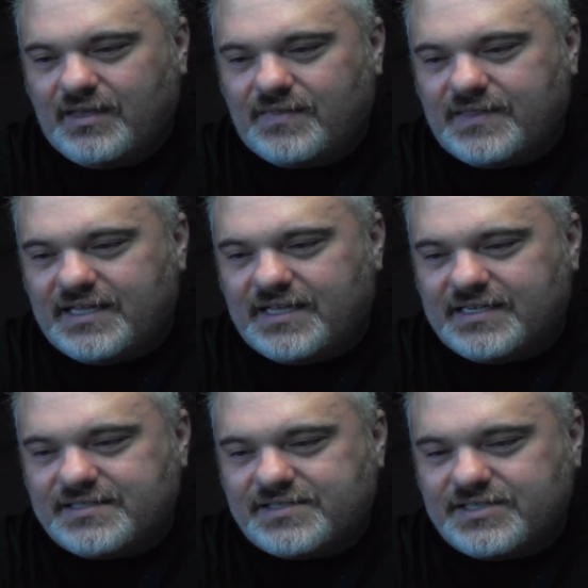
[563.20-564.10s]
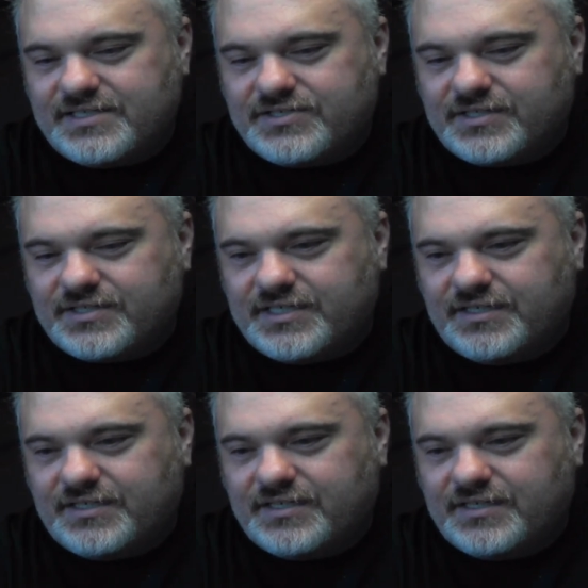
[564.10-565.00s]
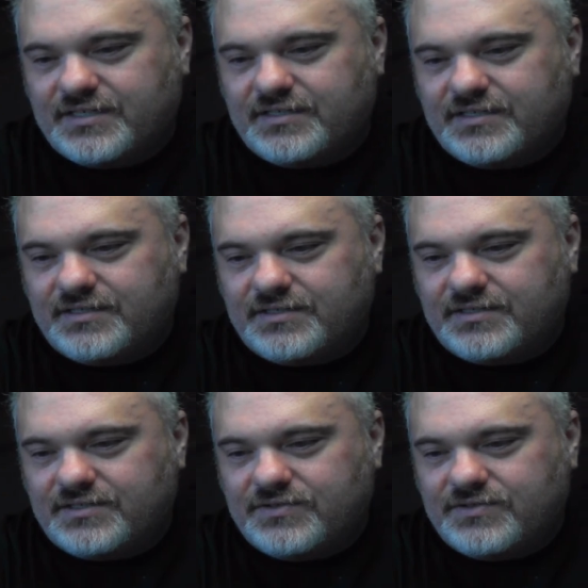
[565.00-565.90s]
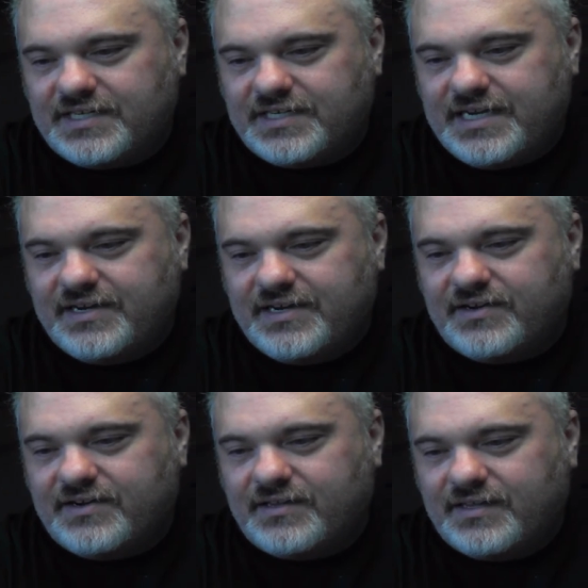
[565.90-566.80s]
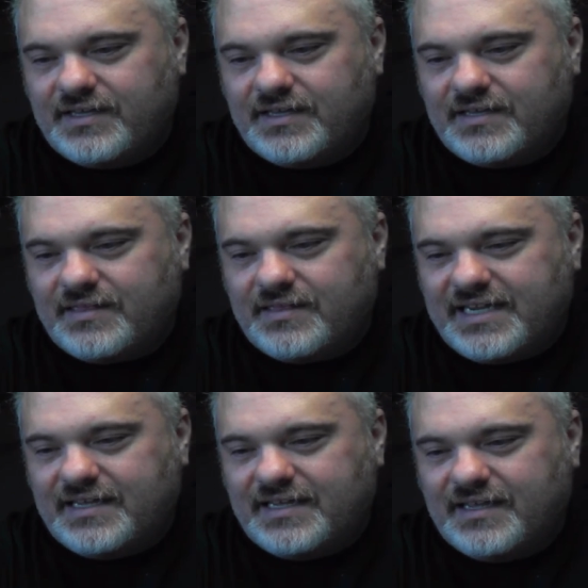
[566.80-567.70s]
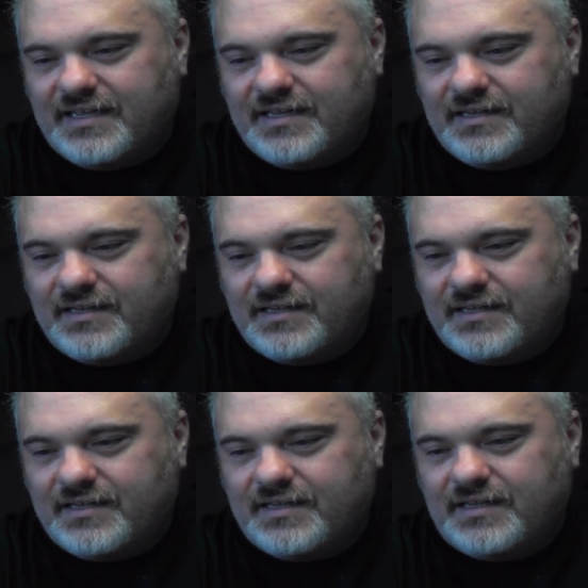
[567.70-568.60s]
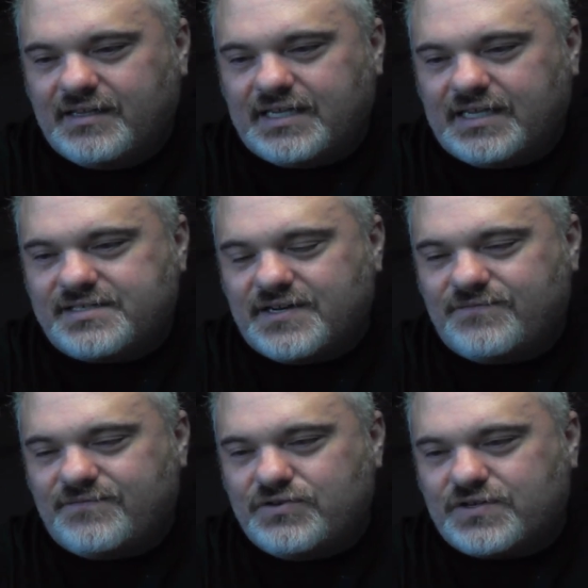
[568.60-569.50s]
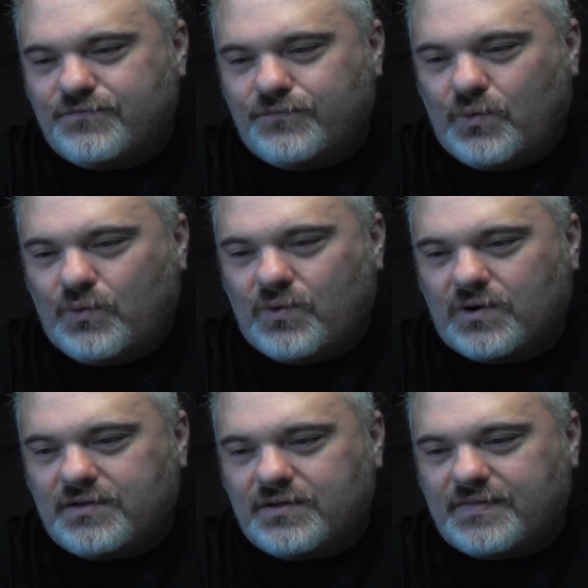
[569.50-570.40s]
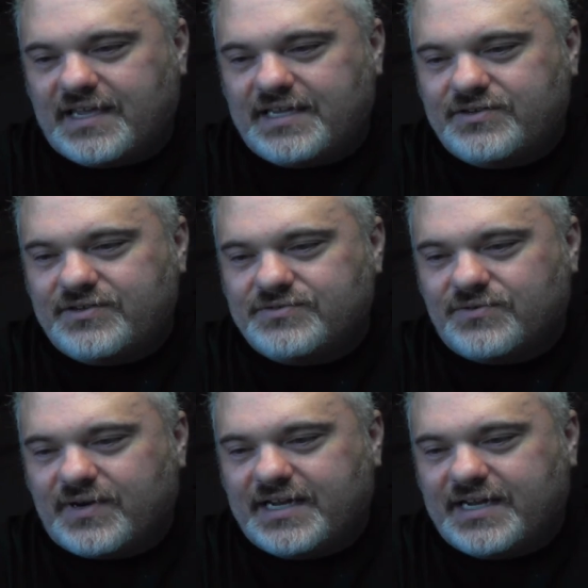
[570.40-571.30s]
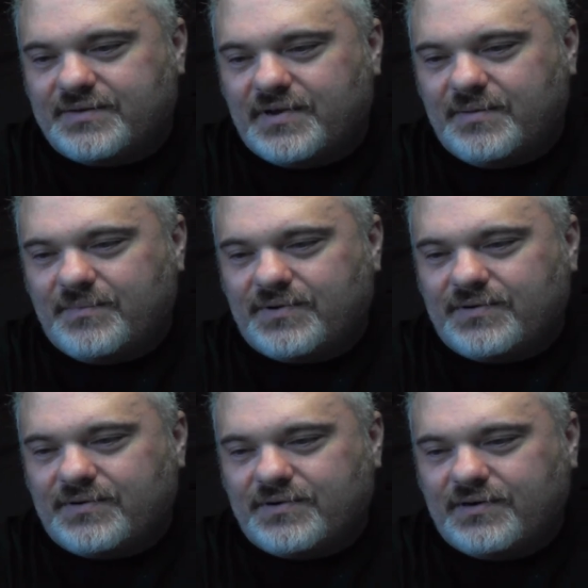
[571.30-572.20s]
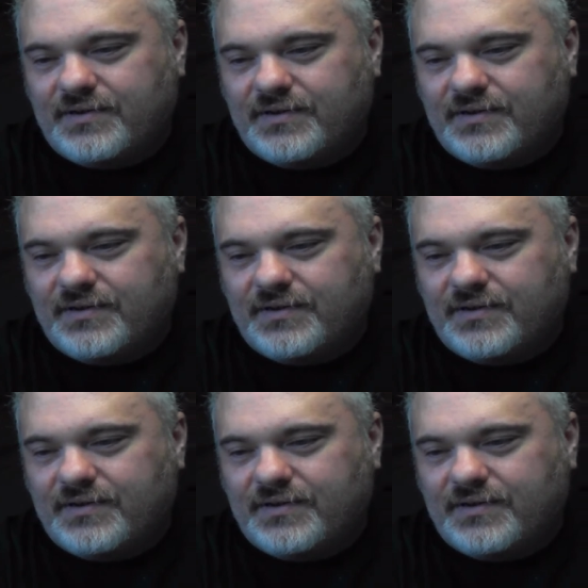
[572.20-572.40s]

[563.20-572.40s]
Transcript: that is essentially 2 to here, they can, instead of using 4, they use the random number